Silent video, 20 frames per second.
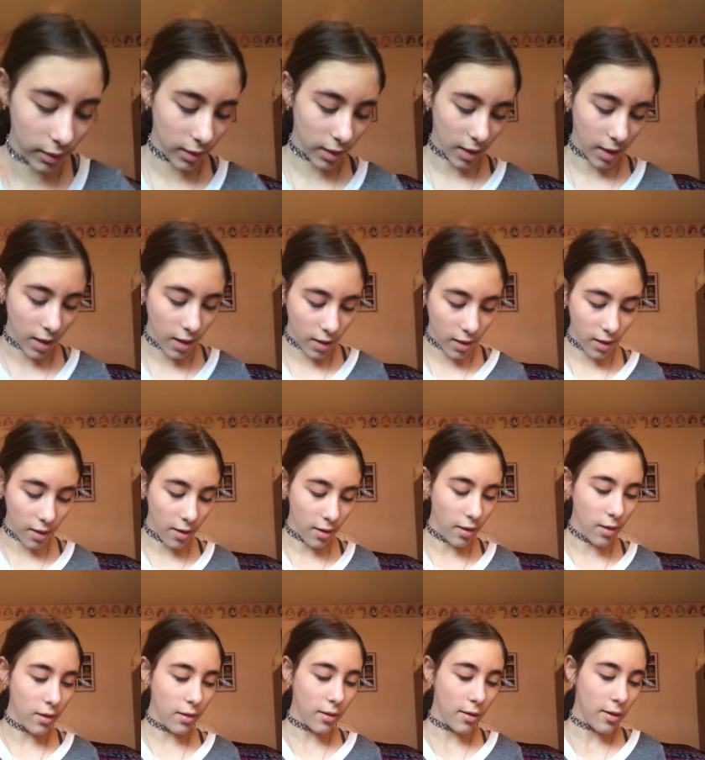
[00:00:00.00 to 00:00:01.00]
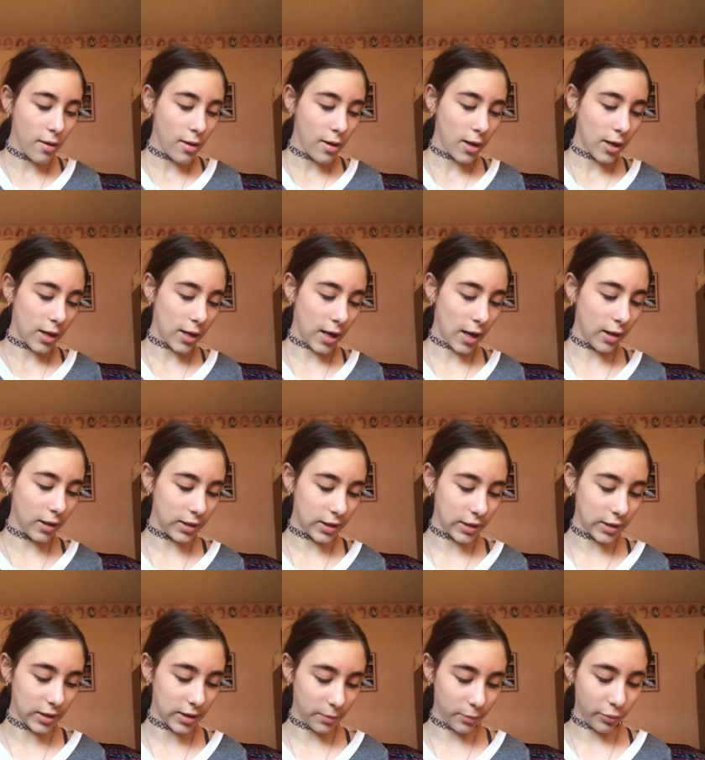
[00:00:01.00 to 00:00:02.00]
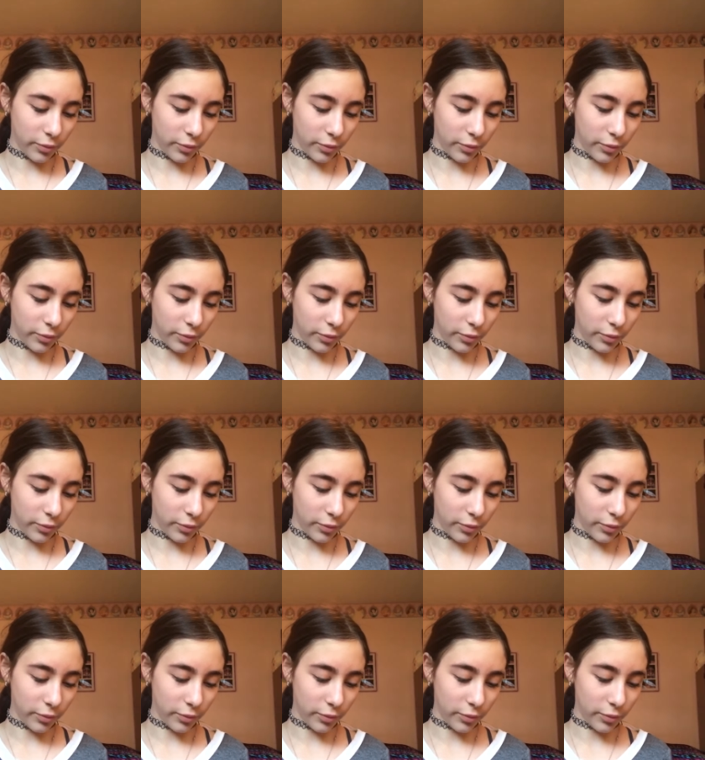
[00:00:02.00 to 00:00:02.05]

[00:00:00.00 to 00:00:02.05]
Okay. Now let's use the